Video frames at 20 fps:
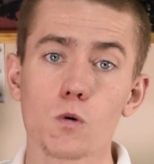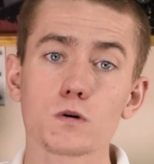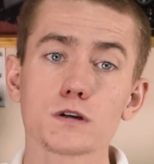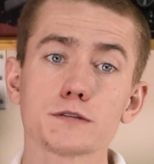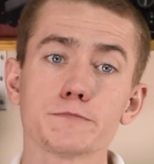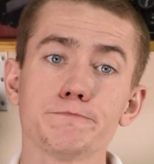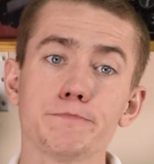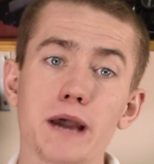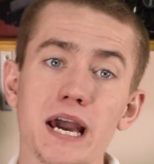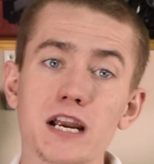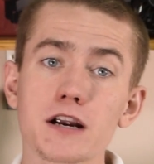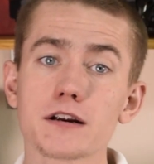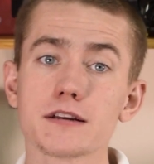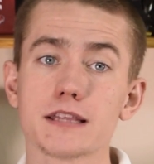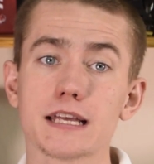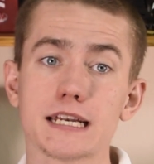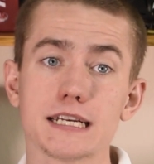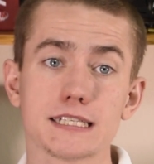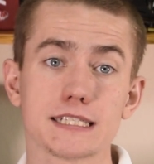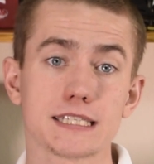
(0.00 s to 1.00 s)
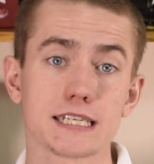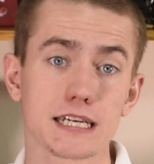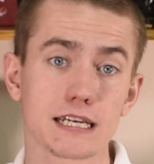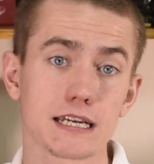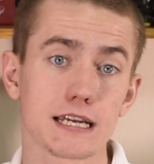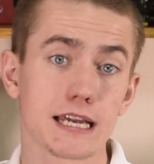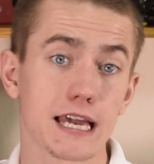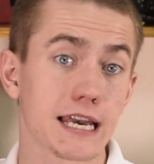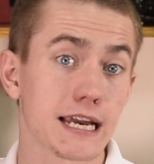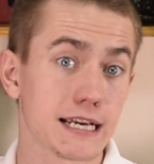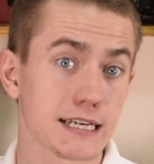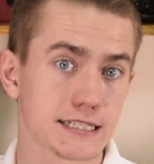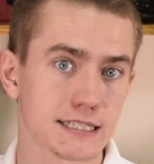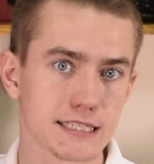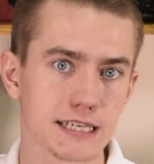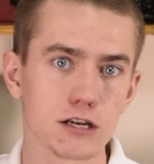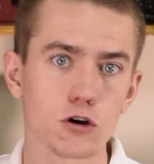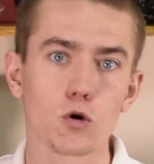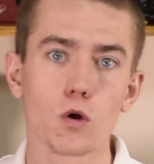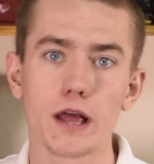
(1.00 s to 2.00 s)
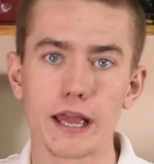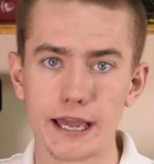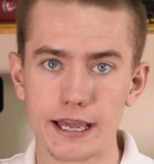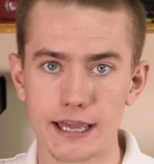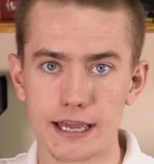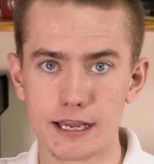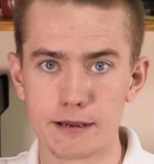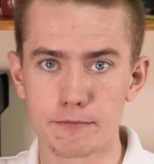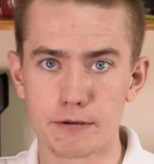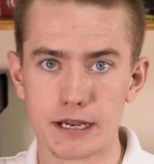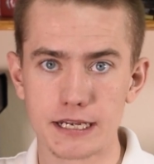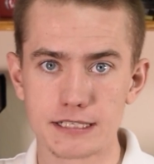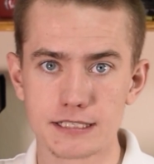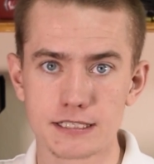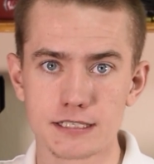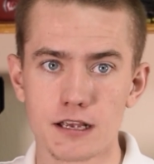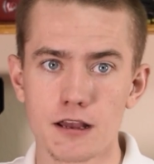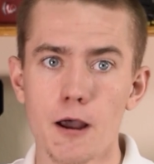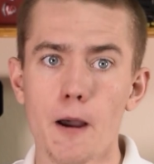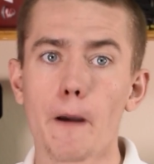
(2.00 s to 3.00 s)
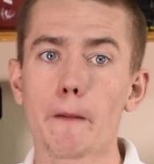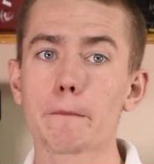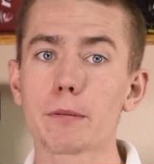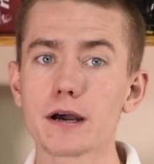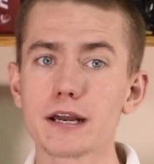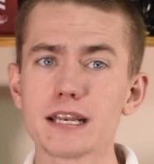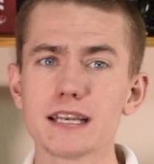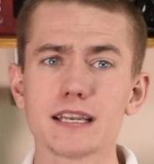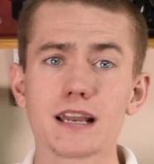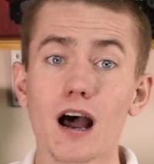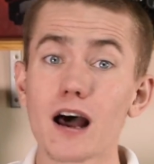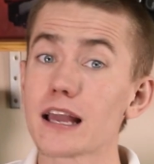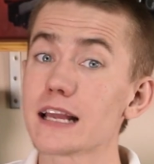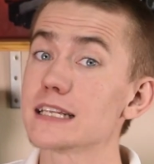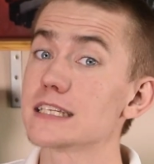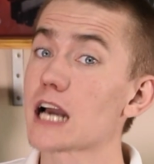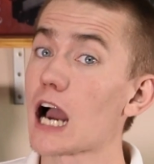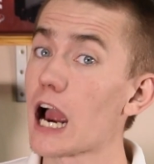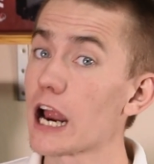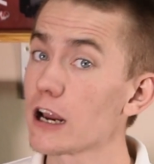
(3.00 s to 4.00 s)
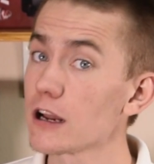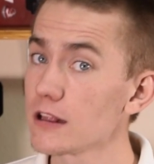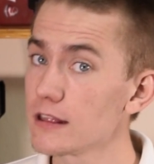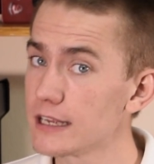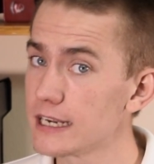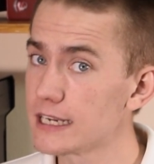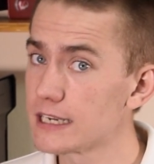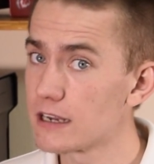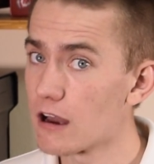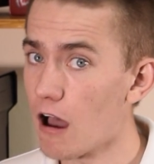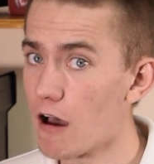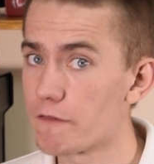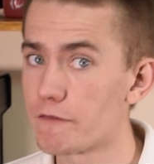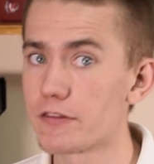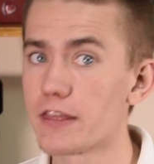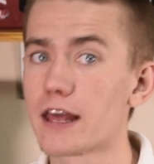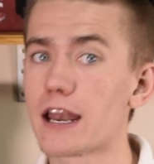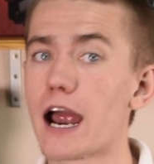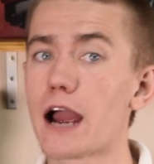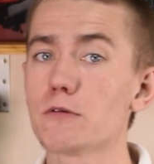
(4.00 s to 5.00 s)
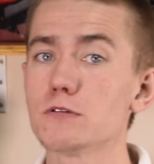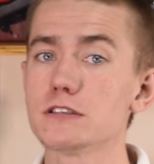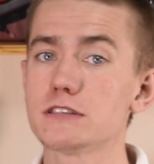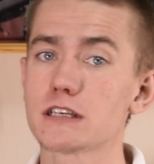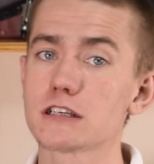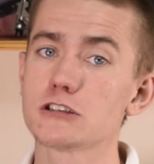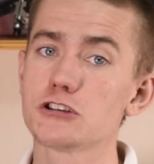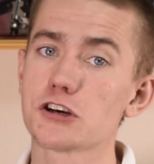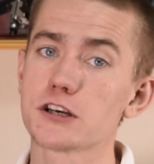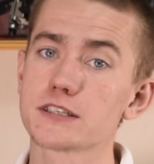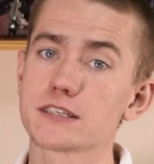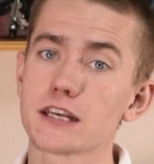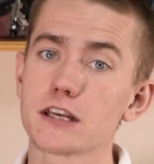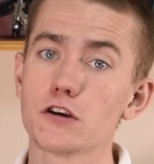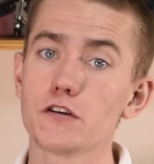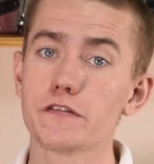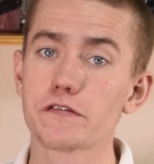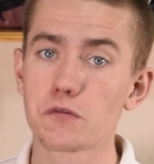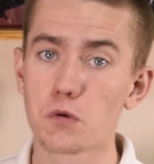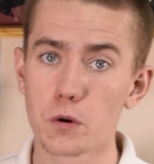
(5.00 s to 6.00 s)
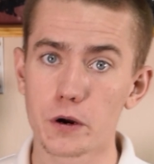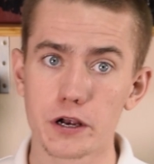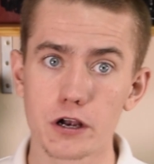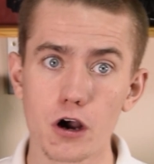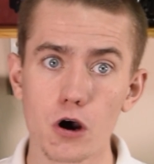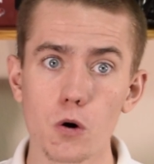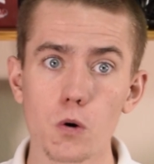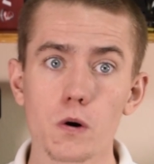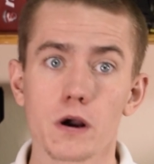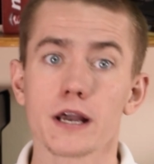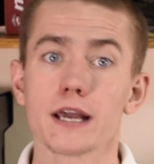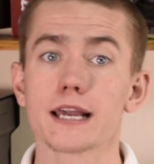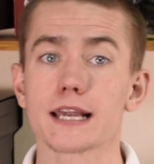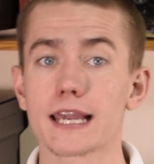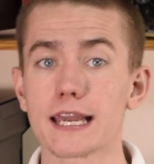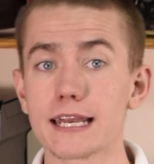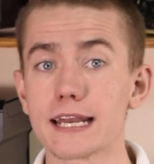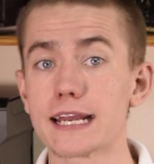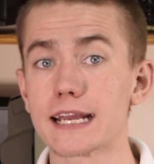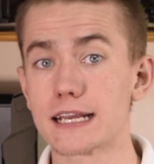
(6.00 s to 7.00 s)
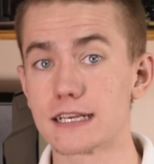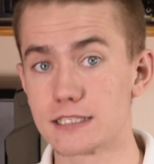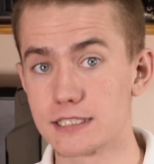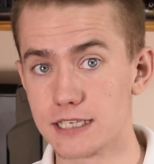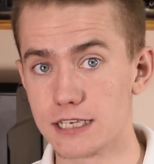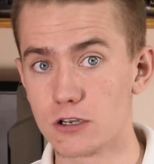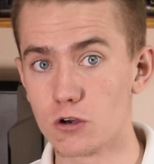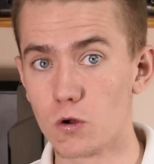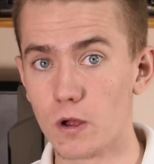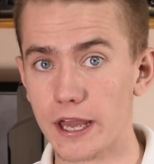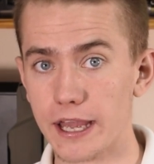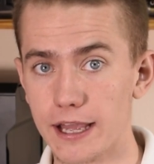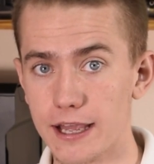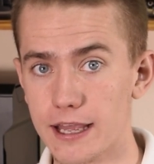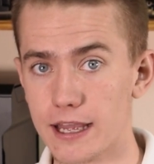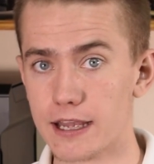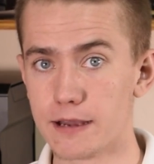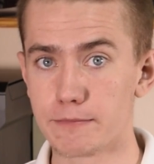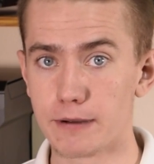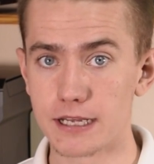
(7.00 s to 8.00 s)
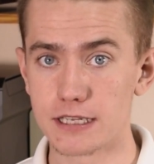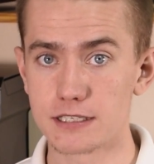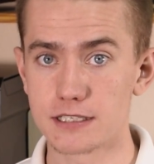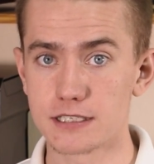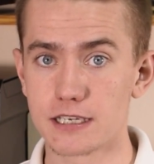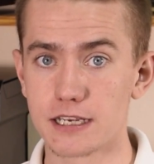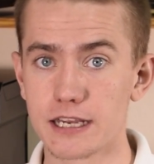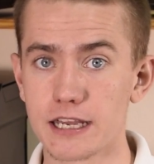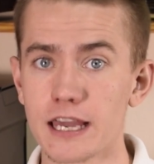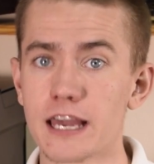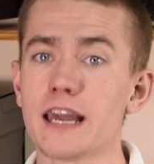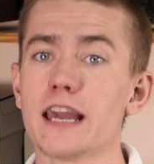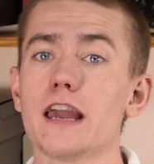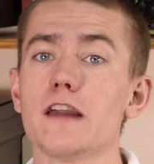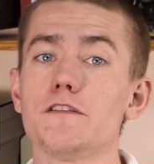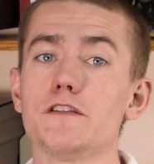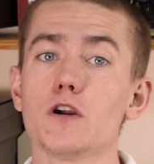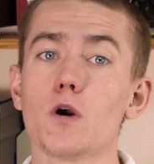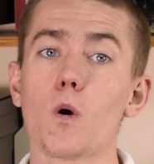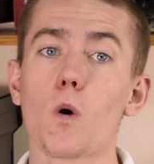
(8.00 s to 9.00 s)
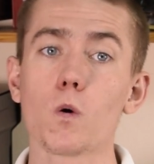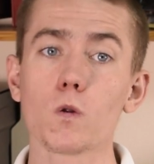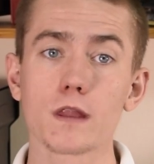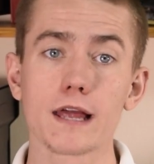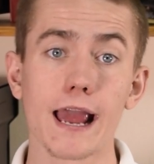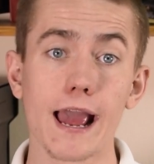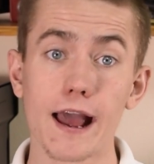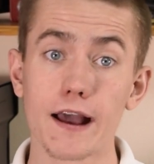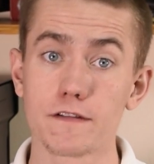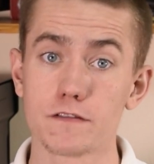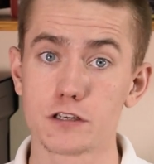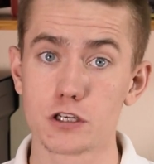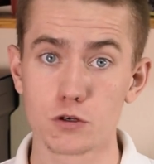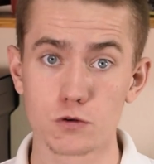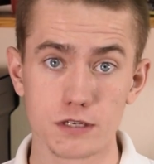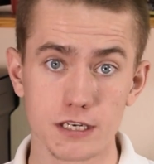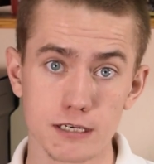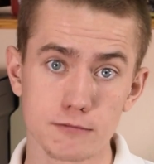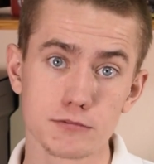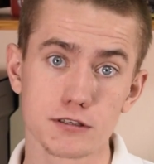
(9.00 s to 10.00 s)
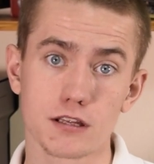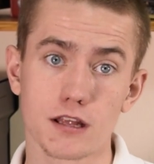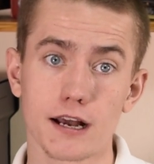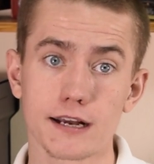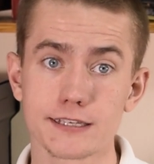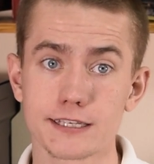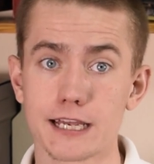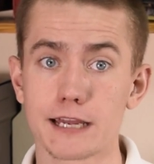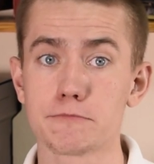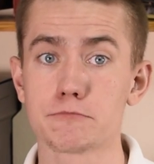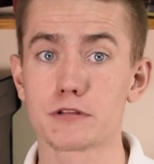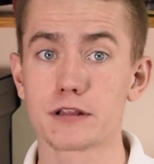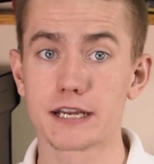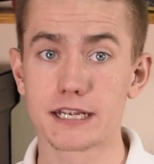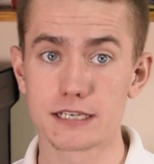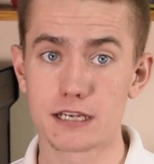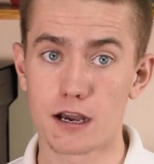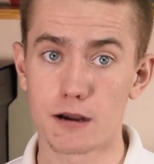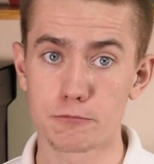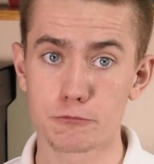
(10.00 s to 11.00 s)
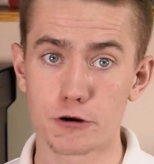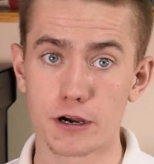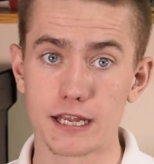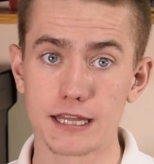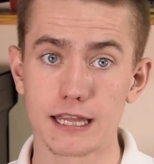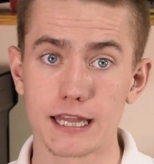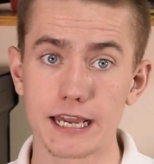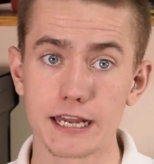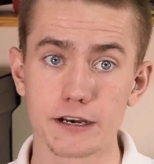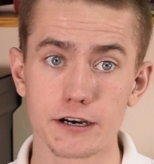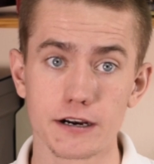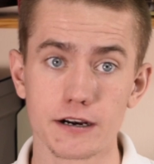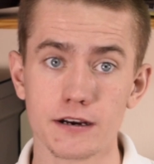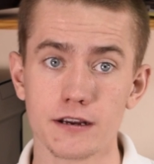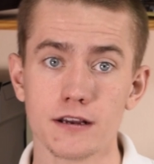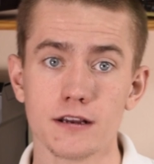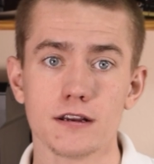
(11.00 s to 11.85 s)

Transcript: was better than getting a single 8 GB, but not entirely enough that I would suggest that you forego getting a single 8 GB stick if you only have two DIMM slots and plan to upgrade later.